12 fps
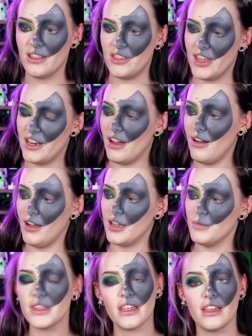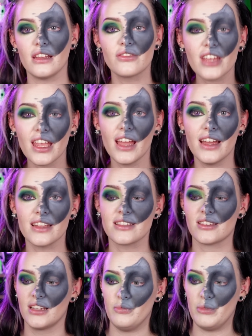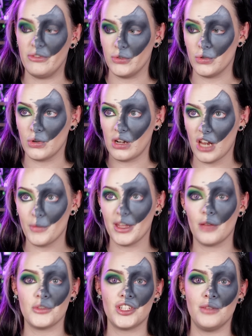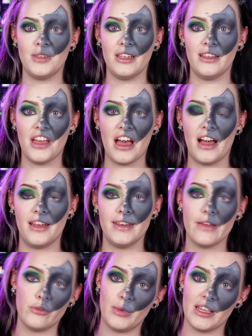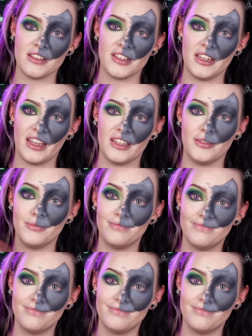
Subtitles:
Then I'm the king of the cats," before climbing up the chimney and never being seen again.